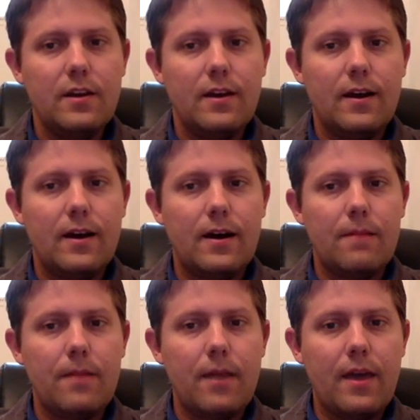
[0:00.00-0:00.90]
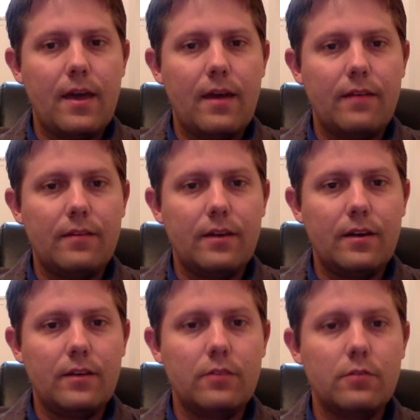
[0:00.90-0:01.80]
and
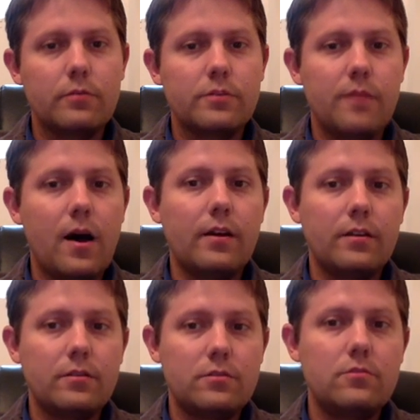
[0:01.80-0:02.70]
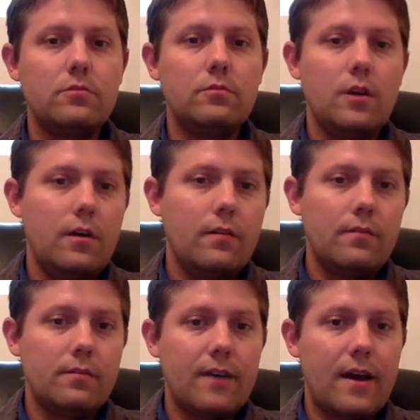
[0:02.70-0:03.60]
you're responding to
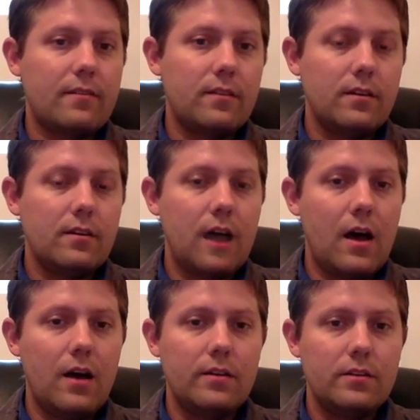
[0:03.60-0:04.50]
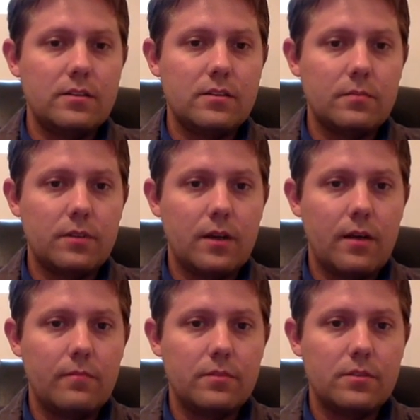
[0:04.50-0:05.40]
the fact that God is
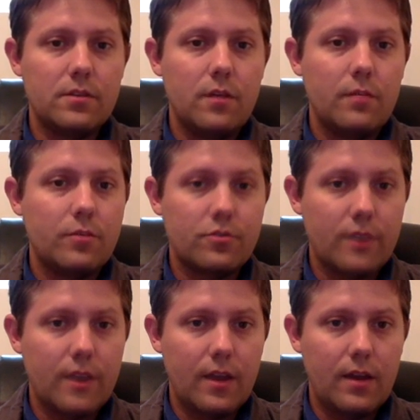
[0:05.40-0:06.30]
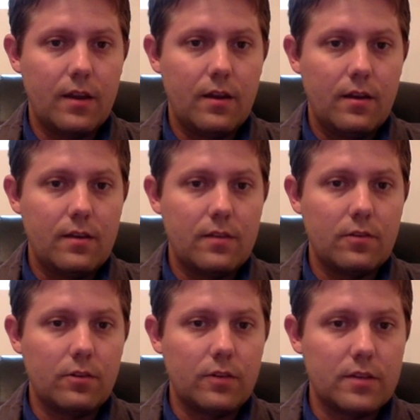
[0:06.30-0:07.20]
sometimes portrayed in the
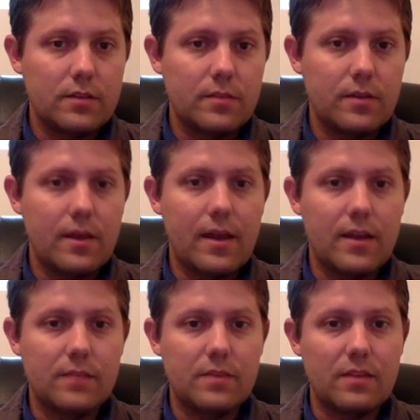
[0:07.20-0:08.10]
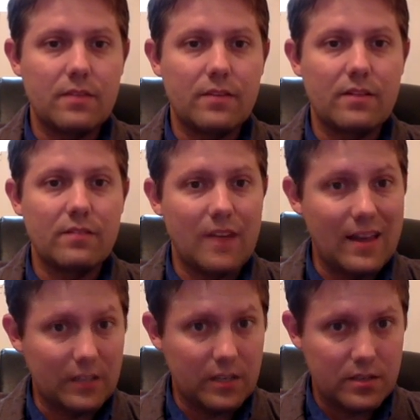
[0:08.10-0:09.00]
Old Testament as being very
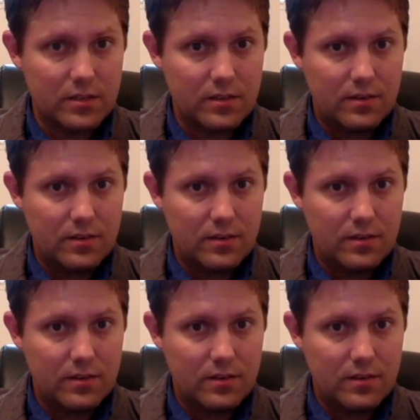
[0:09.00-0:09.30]
violent,